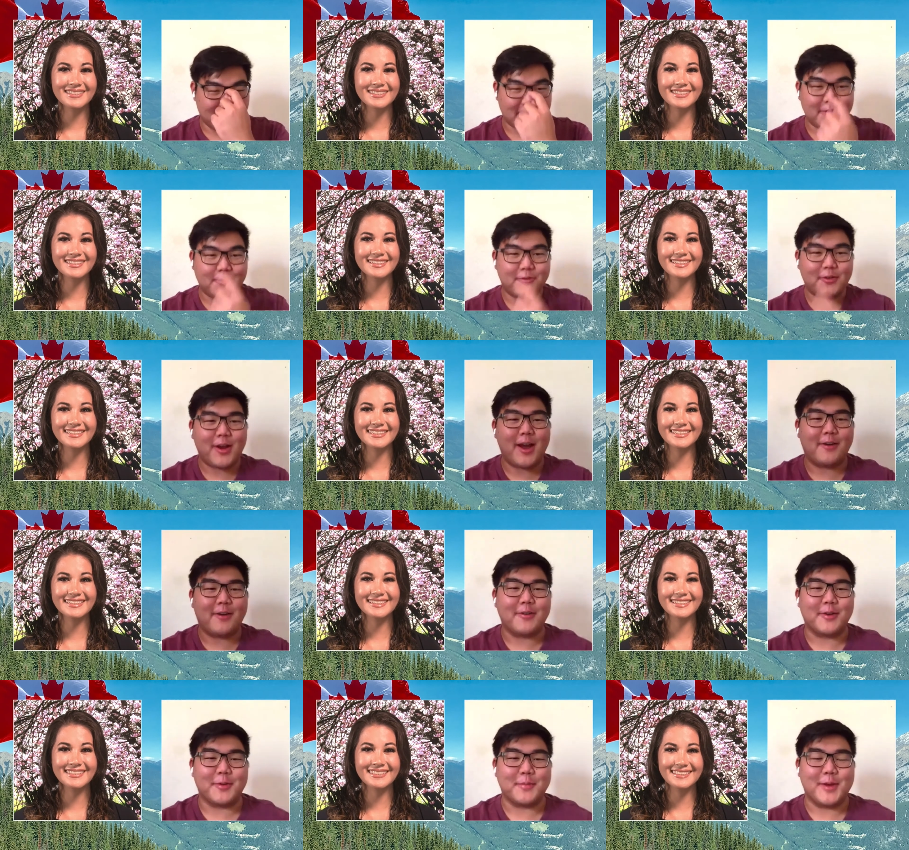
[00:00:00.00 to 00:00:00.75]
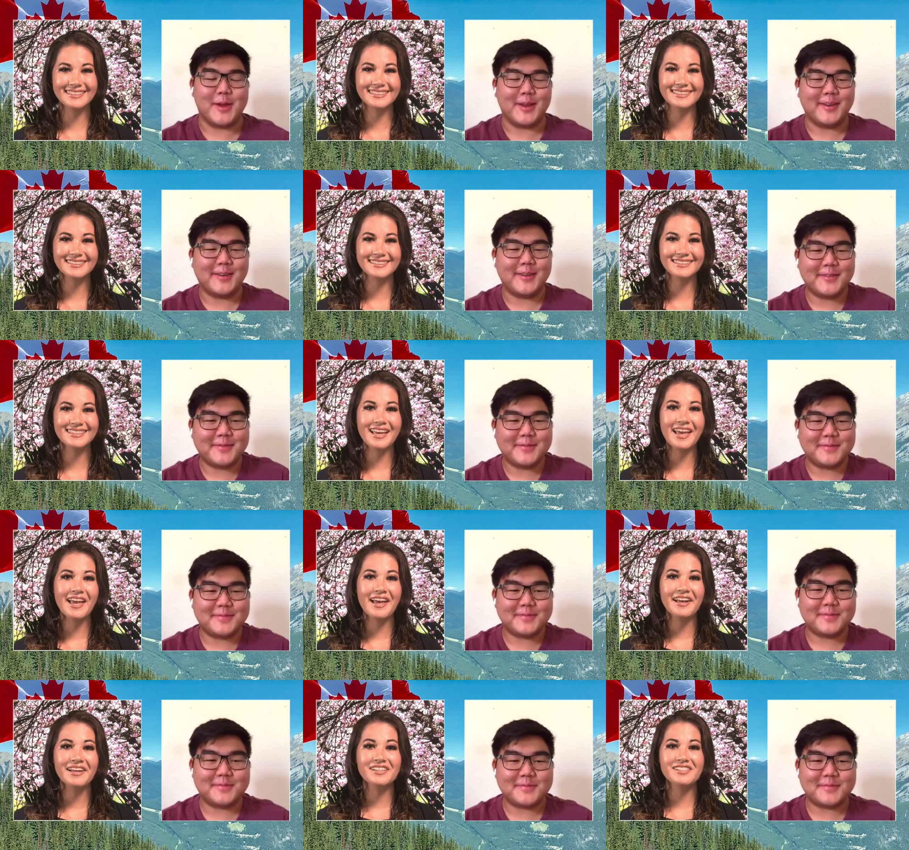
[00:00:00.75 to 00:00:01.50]
Speaker 1: Thank you for having me.
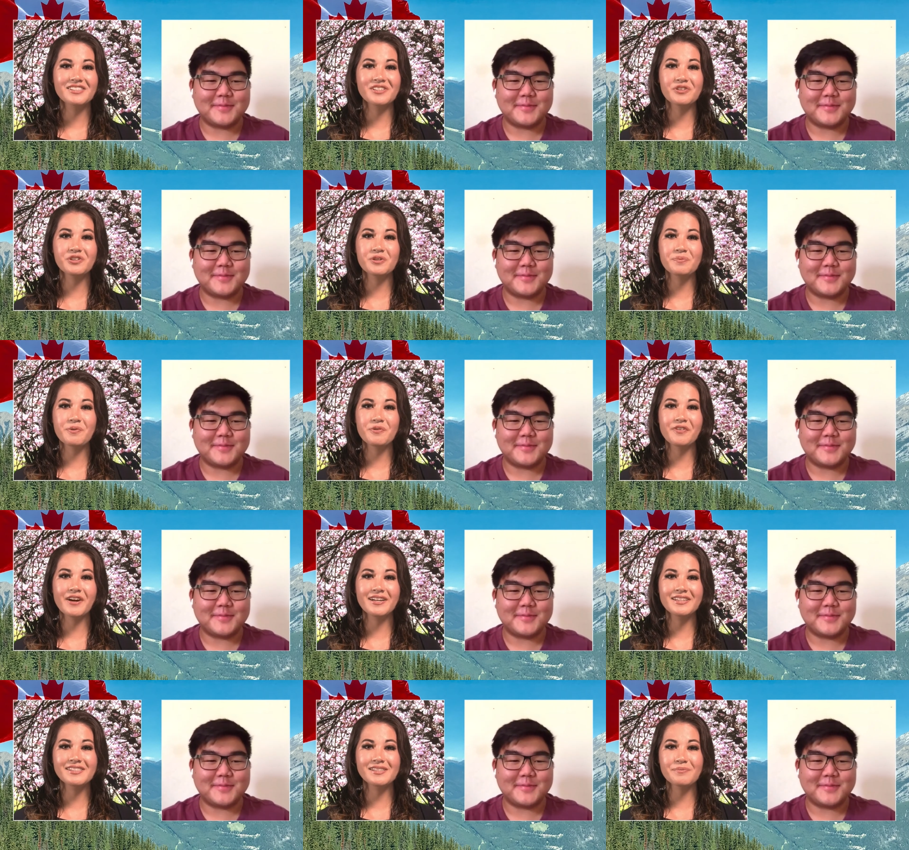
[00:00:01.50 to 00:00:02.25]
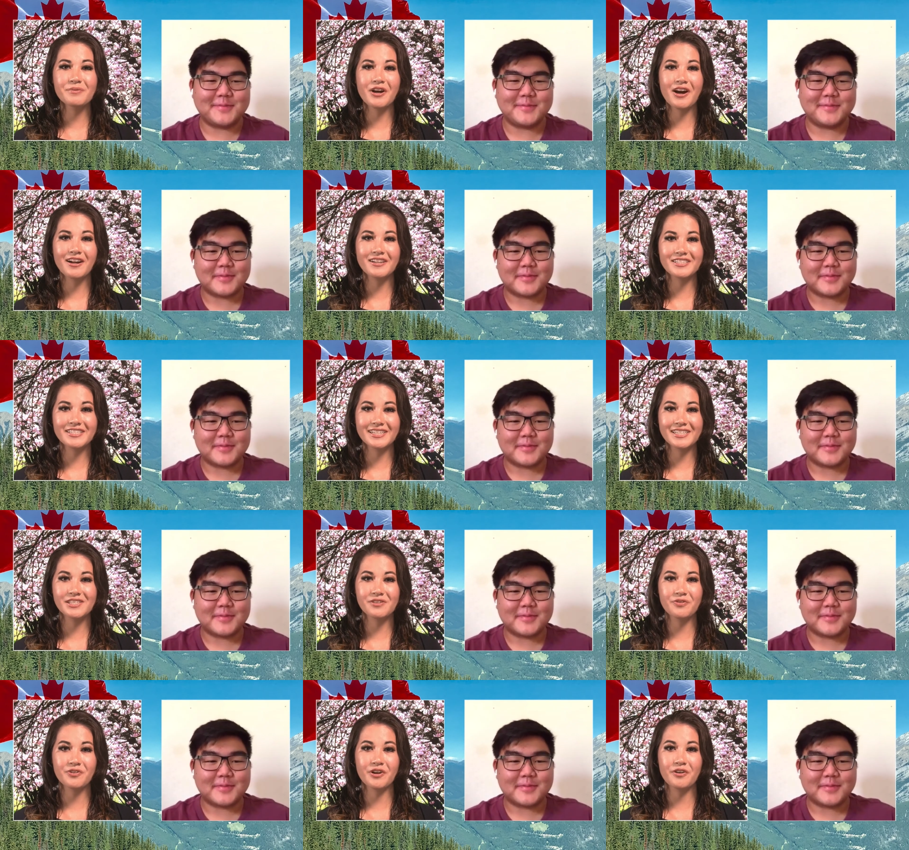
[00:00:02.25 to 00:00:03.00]
Speaker 2: So to provide some
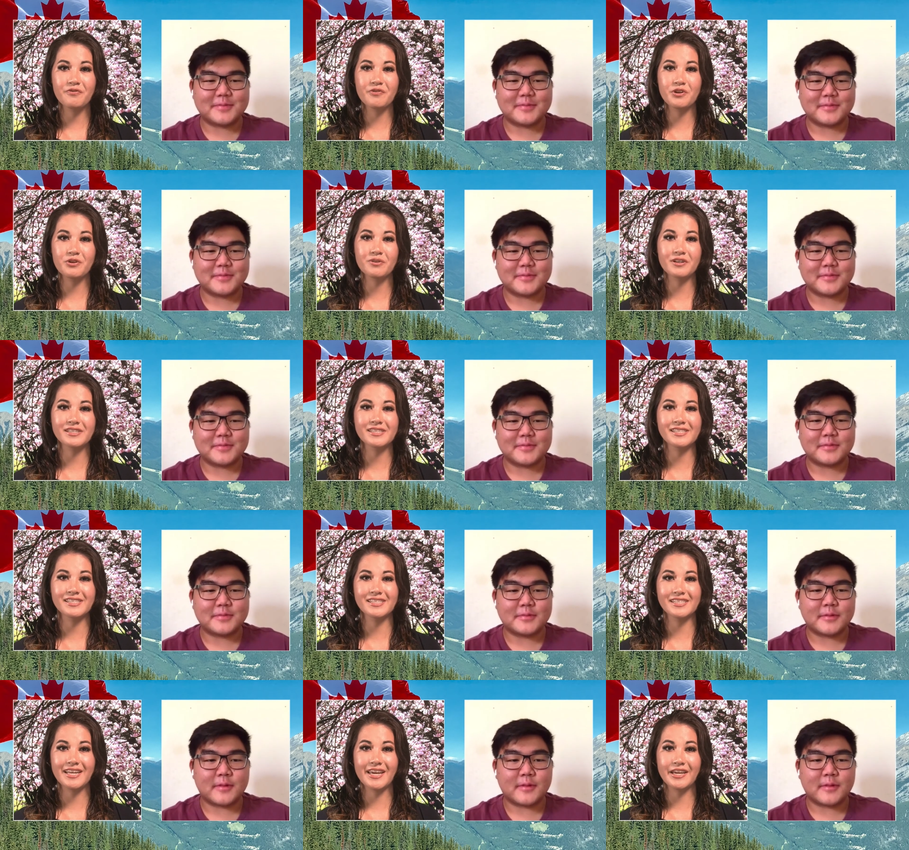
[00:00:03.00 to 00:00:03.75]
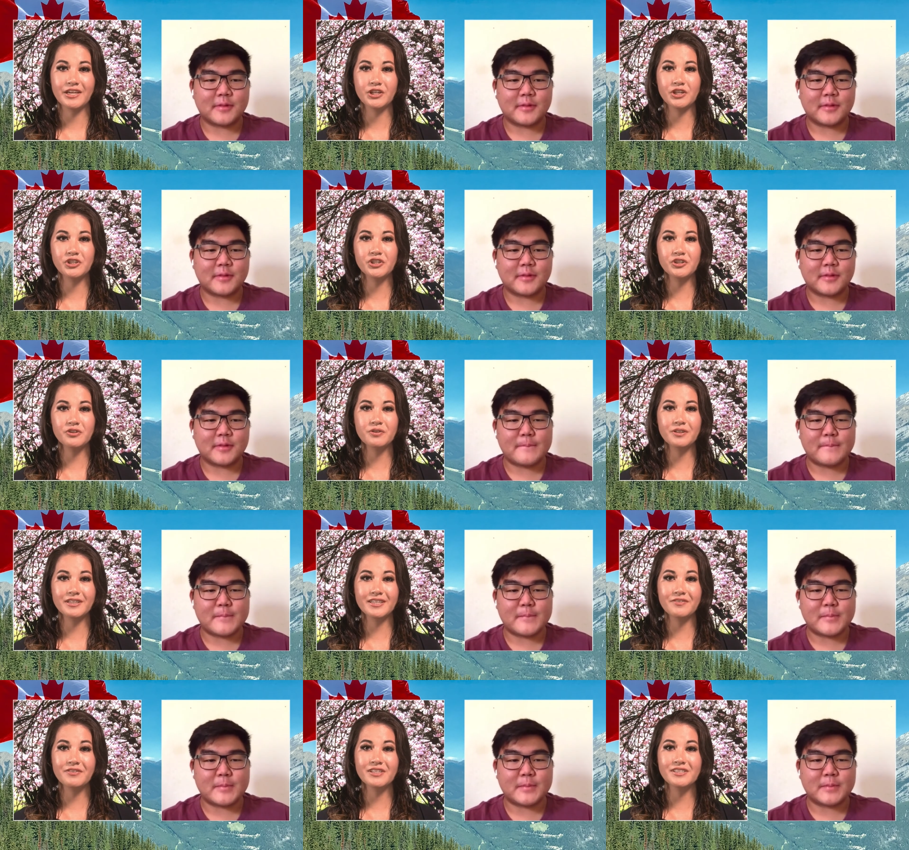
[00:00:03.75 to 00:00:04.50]
context for our viewers today, could
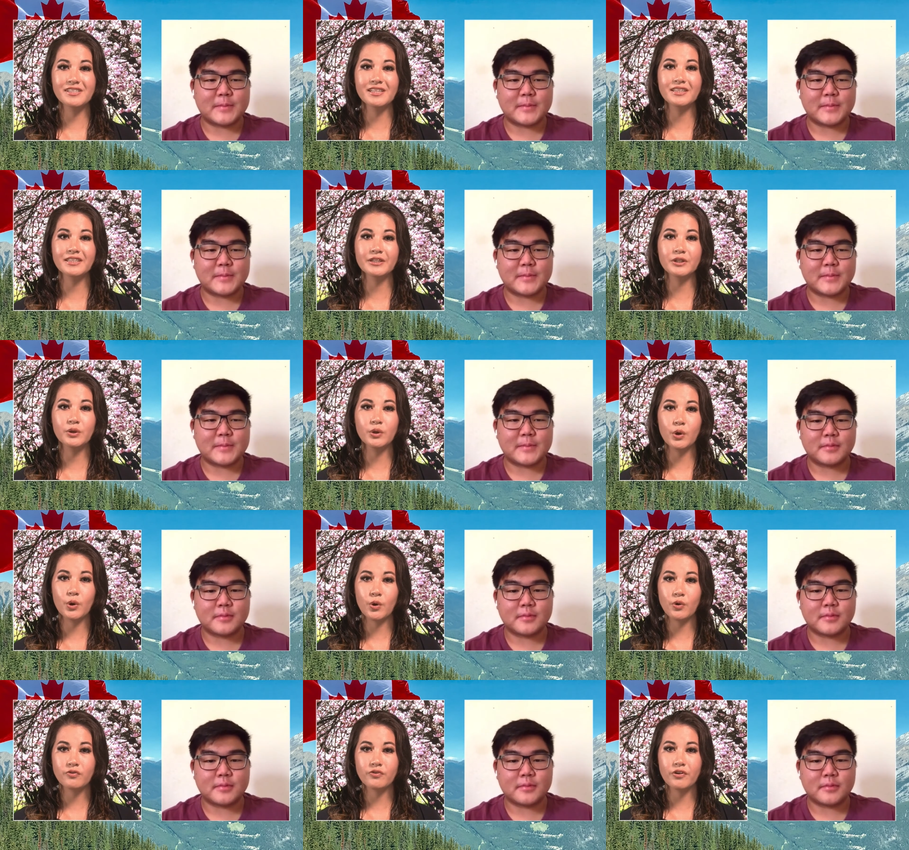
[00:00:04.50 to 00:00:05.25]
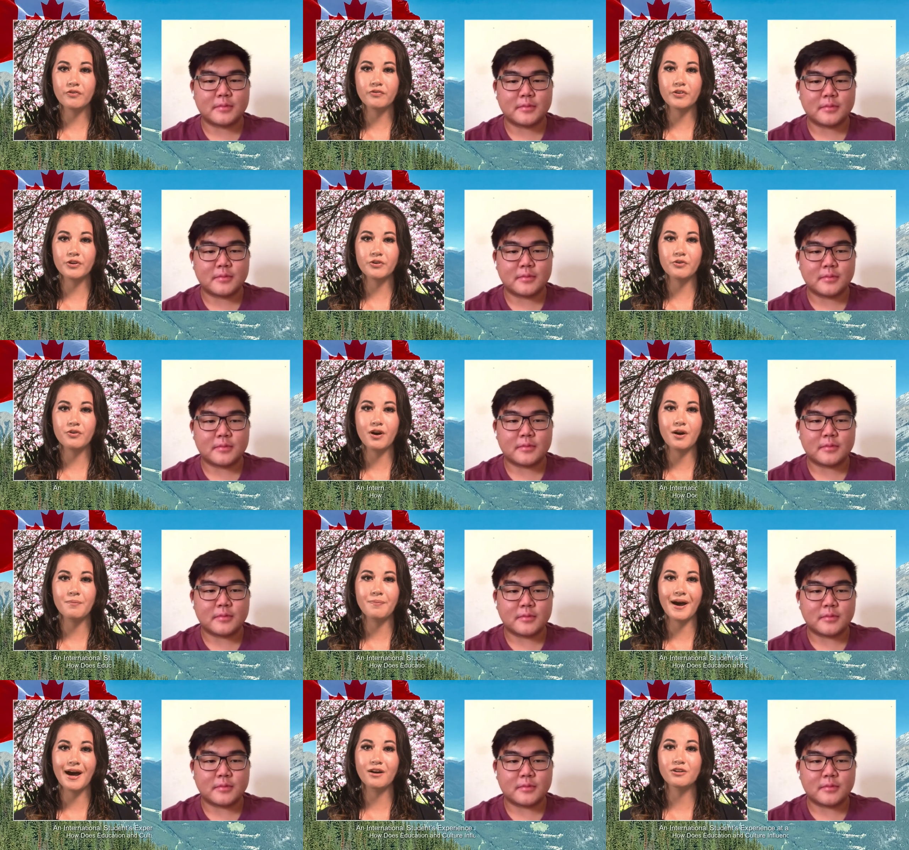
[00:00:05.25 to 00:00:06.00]
you give us a little
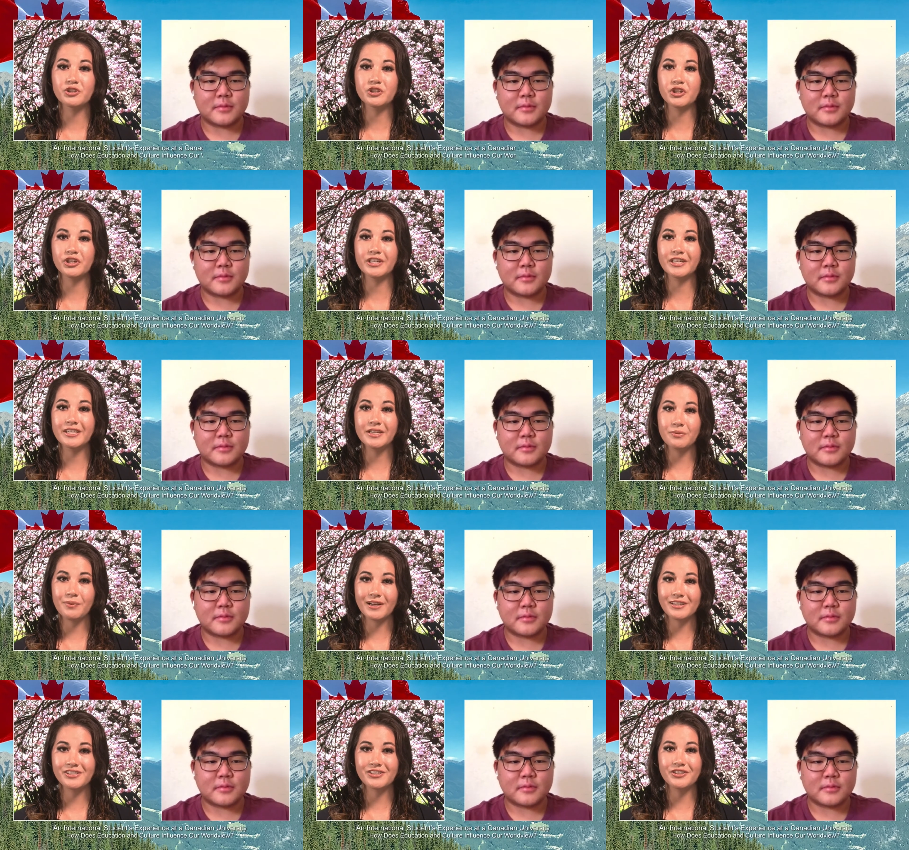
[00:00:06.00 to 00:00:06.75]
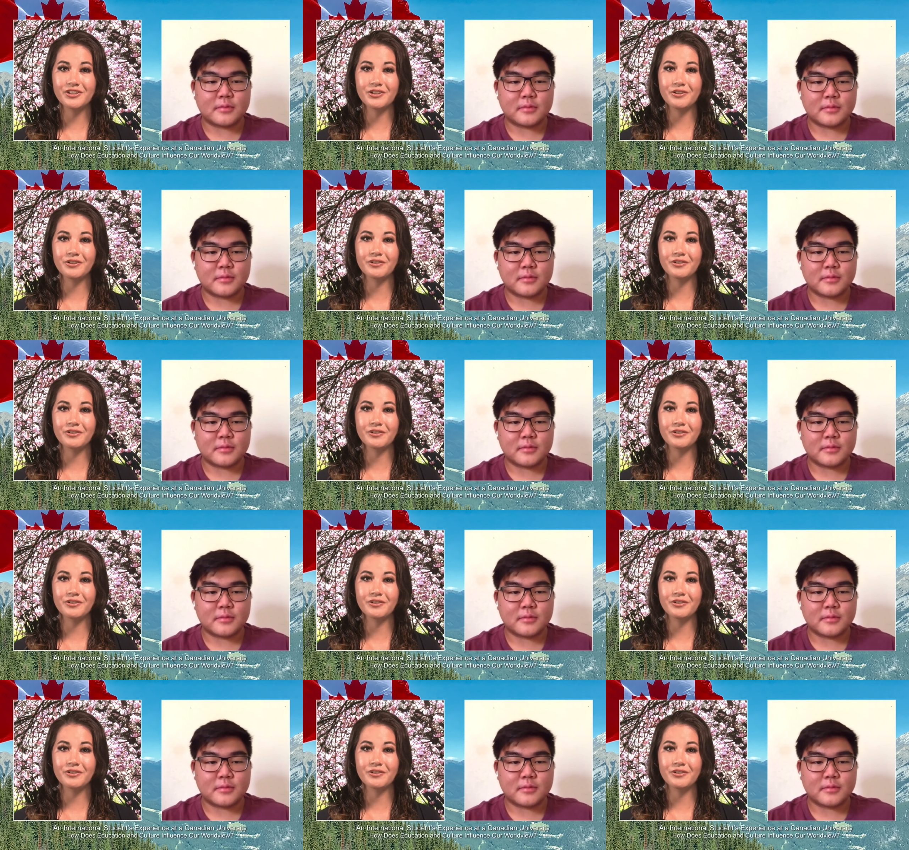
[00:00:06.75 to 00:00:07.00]
overview about Trinity Western